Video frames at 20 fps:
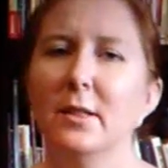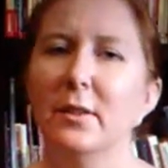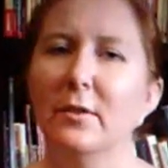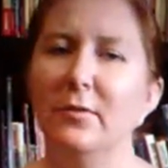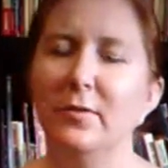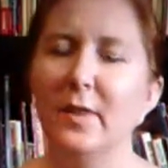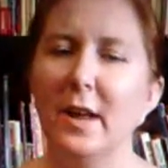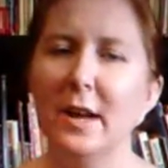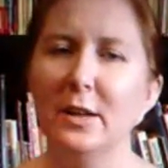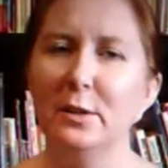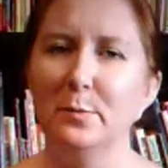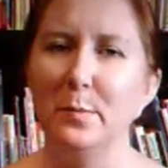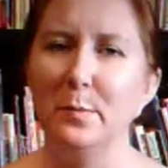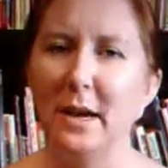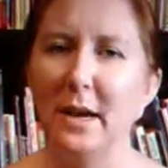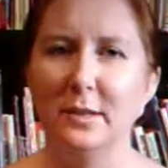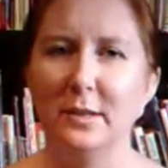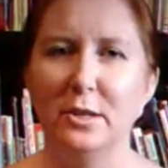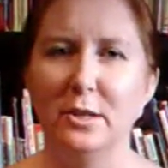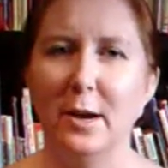The
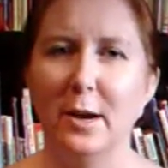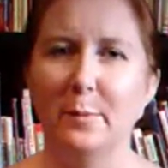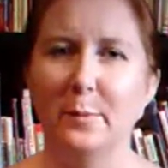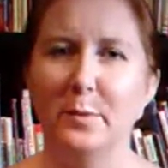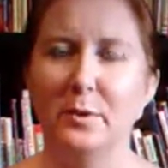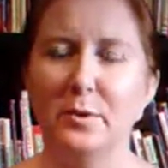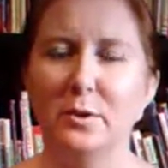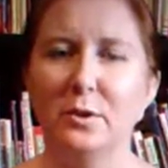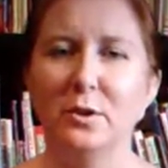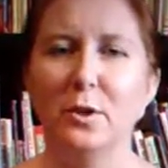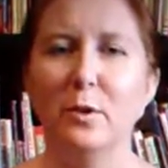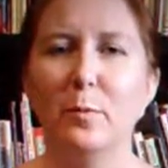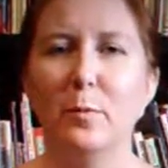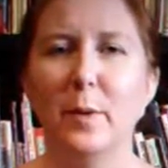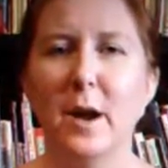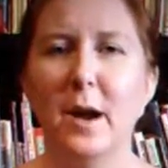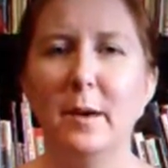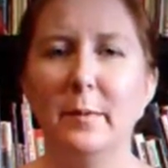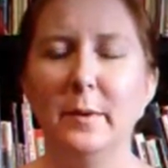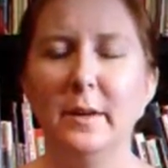flashback chapters show
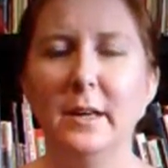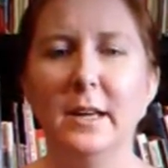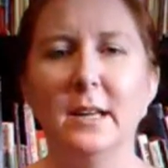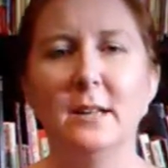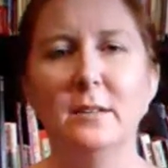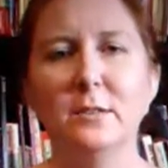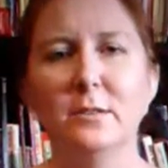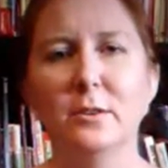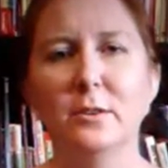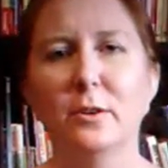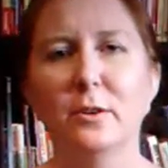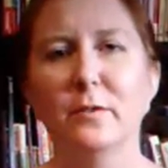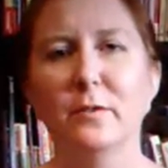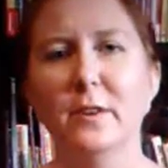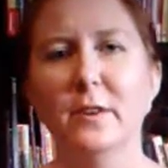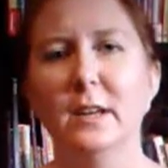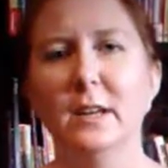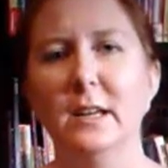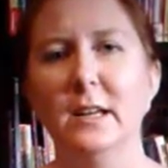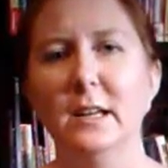Bobby and his
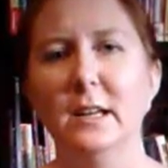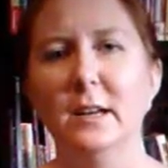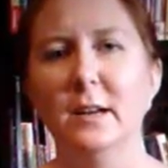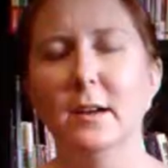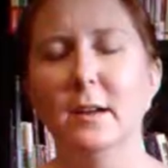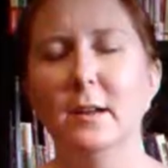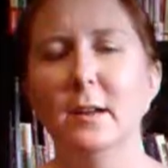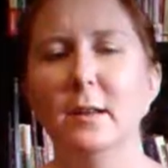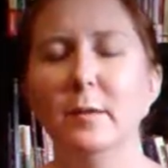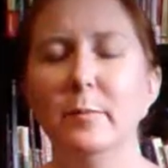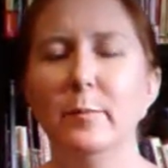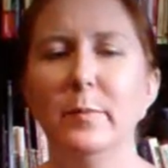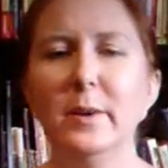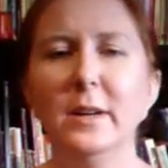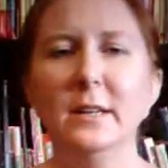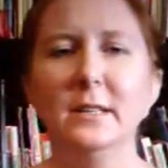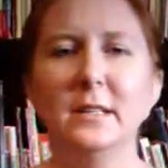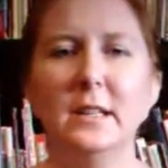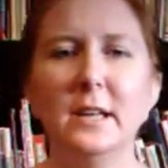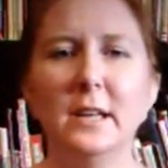girlfriend Nia
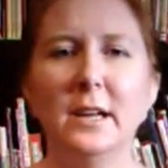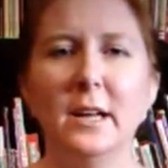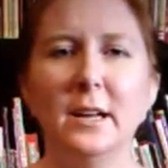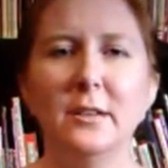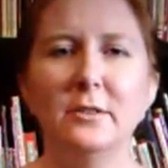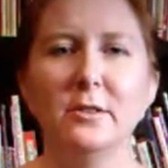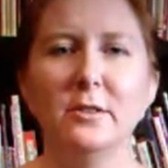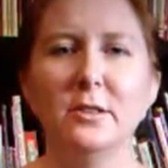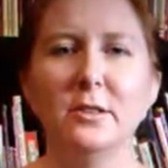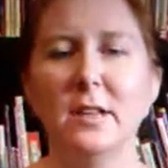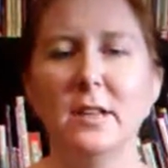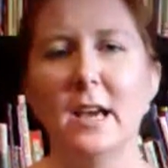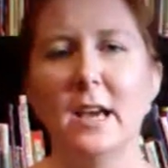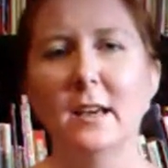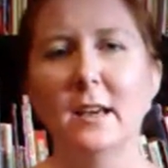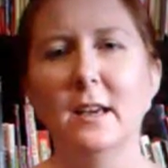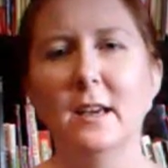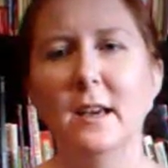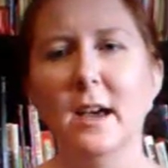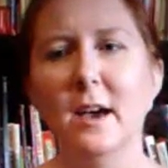being teenagers,
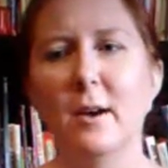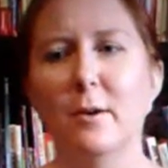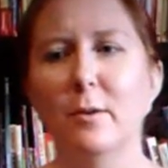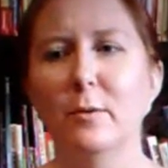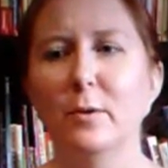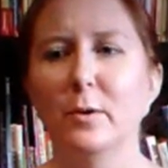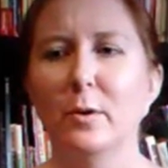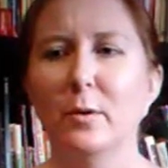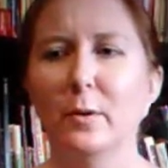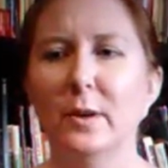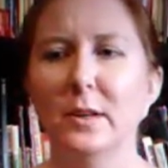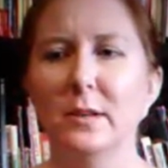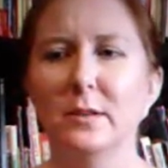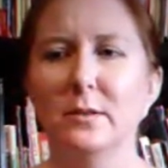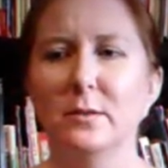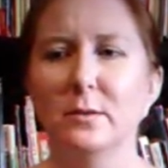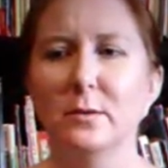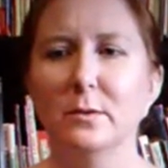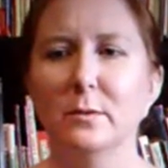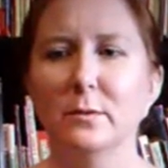hanging out, going to
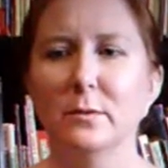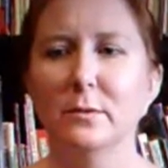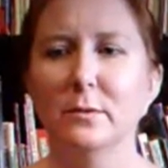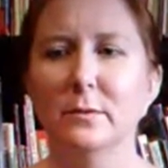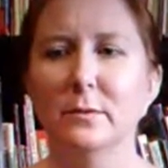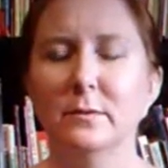school.